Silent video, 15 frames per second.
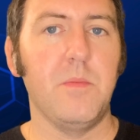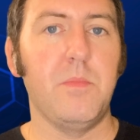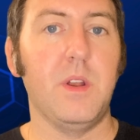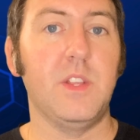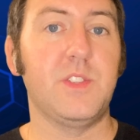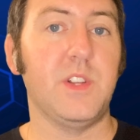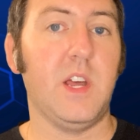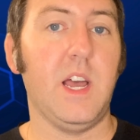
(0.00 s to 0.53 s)
but
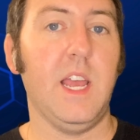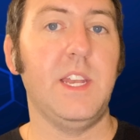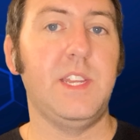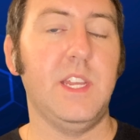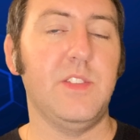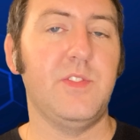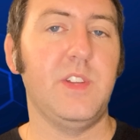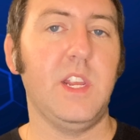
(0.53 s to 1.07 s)
it's a high
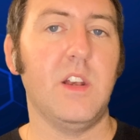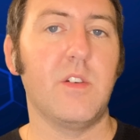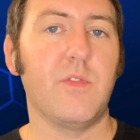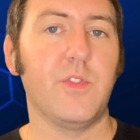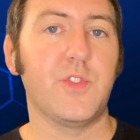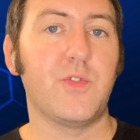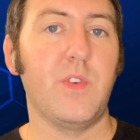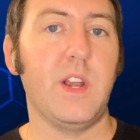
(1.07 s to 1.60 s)
intensity
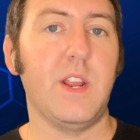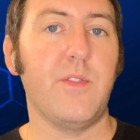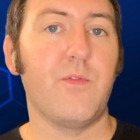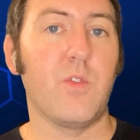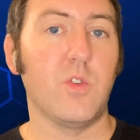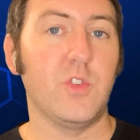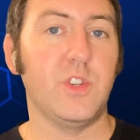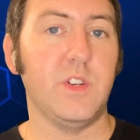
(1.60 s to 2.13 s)
interval training
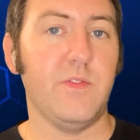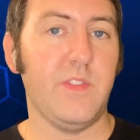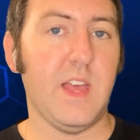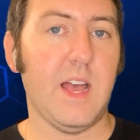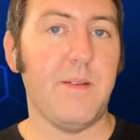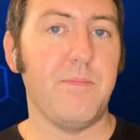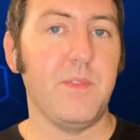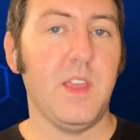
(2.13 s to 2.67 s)
version of
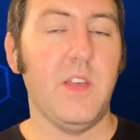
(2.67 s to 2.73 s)
that.